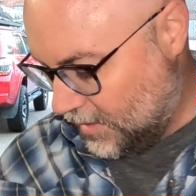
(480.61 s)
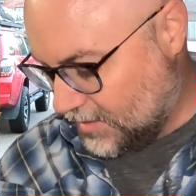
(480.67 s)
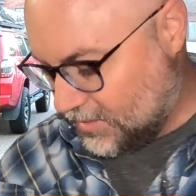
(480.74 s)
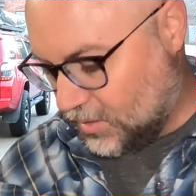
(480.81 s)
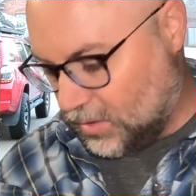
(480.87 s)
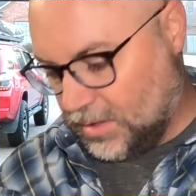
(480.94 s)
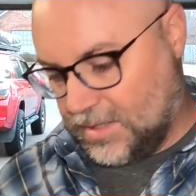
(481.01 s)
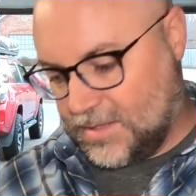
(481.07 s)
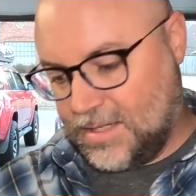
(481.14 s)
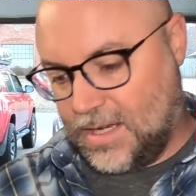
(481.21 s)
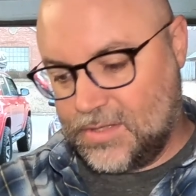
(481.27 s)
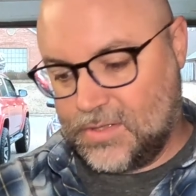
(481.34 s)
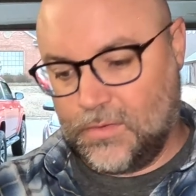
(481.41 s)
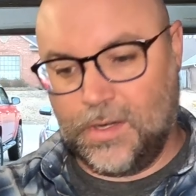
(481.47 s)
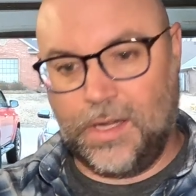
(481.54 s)
this little
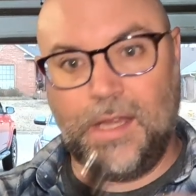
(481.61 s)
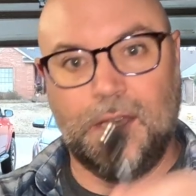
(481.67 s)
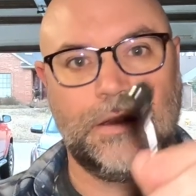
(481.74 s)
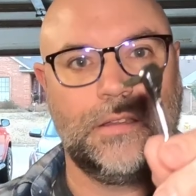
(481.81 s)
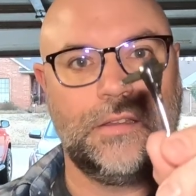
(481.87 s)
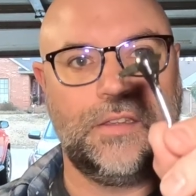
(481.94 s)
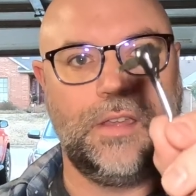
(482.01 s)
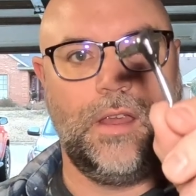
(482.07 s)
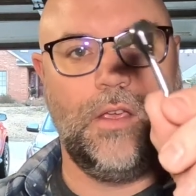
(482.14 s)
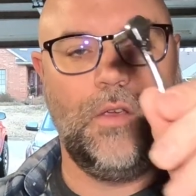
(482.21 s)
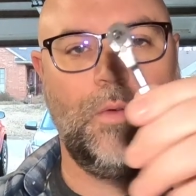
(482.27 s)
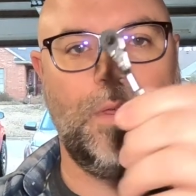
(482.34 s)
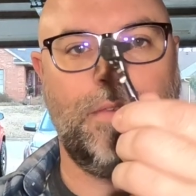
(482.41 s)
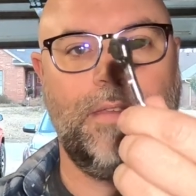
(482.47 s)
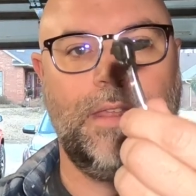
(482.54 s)
accessory to go
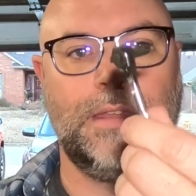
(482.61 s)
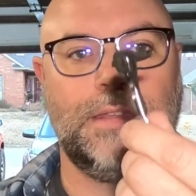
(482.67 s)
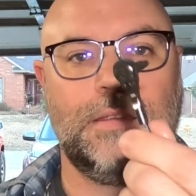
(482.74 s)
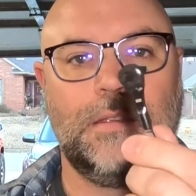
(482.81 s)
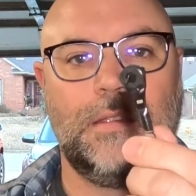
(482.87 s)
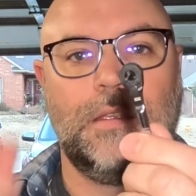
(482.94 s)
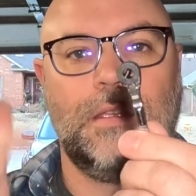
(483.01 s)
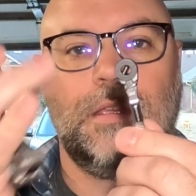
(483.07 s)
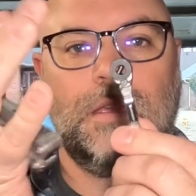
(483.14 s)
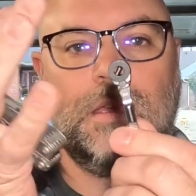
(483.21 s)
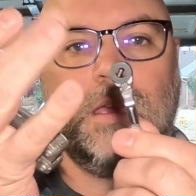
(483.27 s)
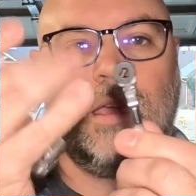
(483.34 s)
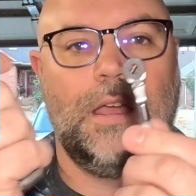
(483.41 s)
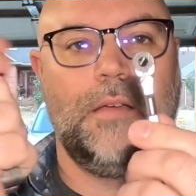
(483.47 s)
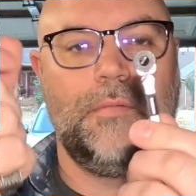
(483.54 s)
with it.
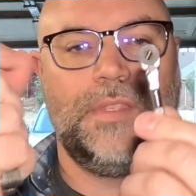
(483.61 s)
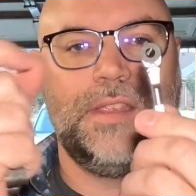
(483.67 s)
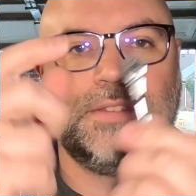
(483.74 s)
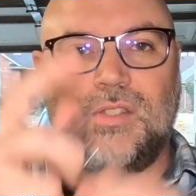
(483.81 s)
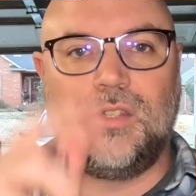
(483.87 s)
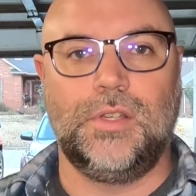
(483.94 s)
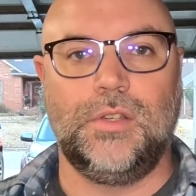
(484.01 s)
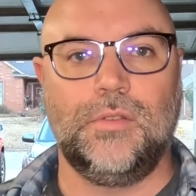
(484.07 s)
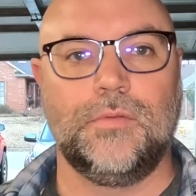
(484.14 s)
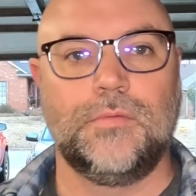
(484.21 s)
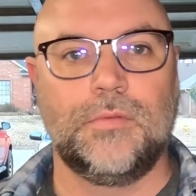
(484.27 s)
These two,